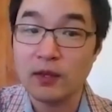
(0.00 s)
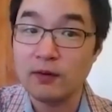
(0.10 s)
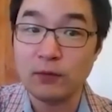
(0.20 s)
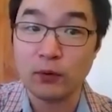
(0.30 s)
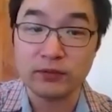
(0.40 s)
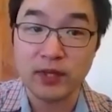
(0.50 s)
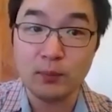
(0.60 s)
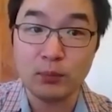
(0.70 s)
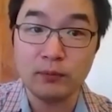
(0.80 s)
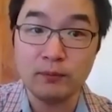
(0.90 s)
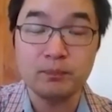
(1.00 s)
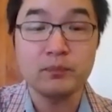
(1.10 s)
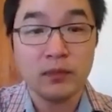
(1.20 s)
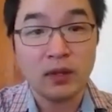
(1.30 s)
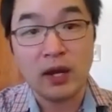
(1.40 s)
For example,
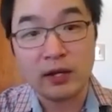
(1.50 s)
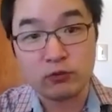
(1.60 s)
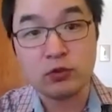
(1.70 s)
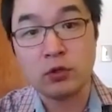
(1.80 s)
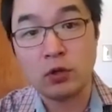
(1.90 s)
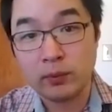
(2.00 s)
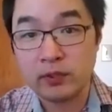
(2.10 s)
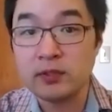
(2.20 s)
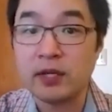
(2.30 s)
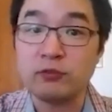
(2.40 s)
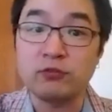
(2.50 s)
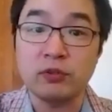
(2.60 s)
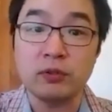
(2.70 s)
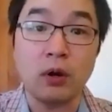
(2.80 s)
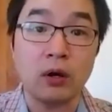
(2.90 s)
hydrogen, carbon, and
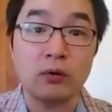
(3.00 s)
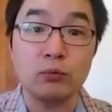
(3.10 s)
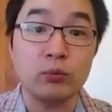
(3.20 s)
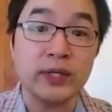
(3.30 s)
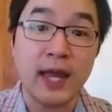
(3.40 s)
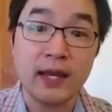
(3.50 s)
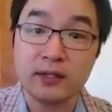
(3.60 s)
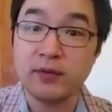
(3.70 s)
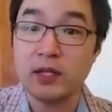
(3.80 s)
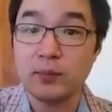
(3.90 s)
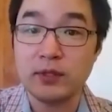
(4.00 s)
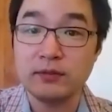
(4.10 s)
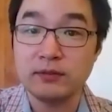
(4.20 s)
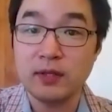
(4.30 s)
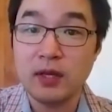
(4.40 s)
nitrogen are reactive
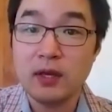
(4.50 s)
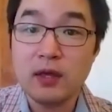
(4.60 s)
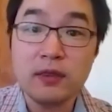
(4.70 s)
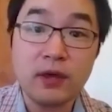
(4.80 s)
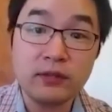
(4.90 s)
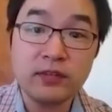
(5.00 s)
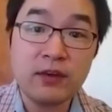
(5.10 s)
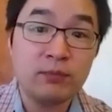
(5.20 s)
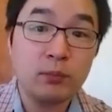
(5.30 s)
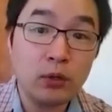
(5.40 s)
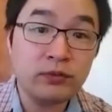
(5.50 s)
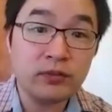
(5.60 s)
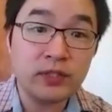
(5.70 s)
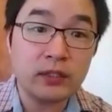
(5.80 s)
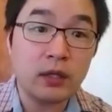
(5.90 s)
elements, thus have
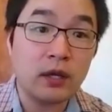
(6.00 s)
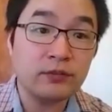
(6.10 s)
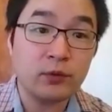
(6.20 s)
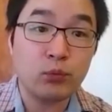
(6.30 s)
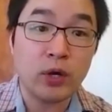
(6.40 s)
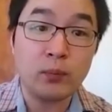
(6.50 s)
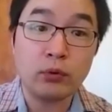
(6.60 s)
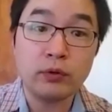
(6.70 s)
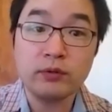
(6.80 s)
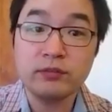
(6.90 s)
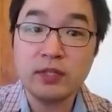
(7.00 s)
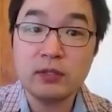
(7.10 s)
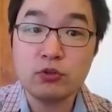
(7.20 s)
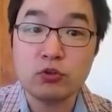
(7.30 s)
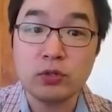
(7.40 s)
mostly lost their primordial
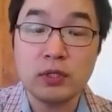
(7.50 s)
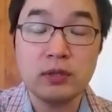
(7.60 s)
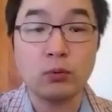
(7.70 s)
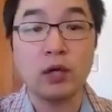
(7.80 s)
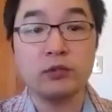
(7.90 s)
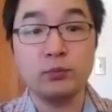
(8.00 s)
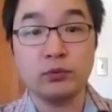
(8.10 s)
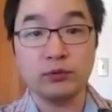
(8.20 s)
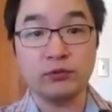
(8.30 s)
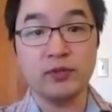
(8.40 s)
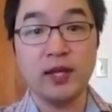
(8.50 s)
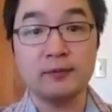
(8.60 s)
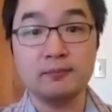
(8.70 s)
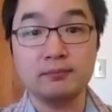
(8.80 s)
signature in the rocks produced today.